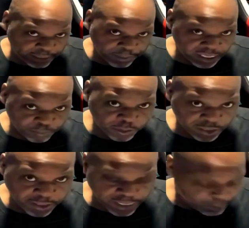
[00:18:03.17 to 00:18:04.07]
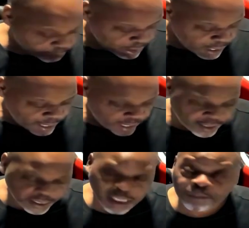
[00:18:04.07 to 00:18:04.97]
how I'm able to get a
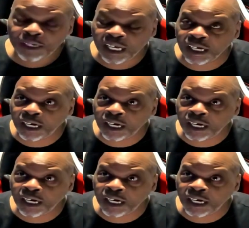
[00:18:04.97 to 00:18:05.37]
camera. It'll be...